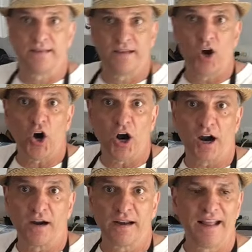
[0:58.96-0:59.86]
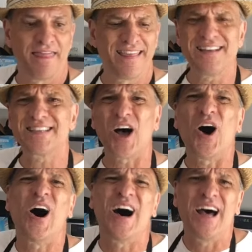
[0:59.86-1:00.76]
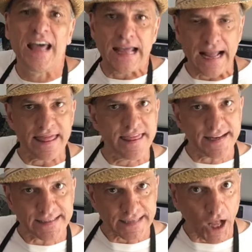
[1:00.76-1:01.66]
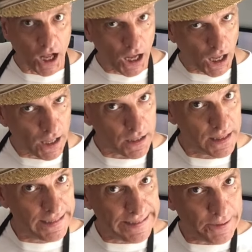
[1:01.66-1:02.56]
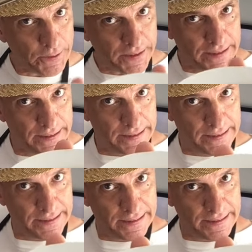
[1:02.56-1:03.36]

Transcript: are, and this are, and this are the yolk. This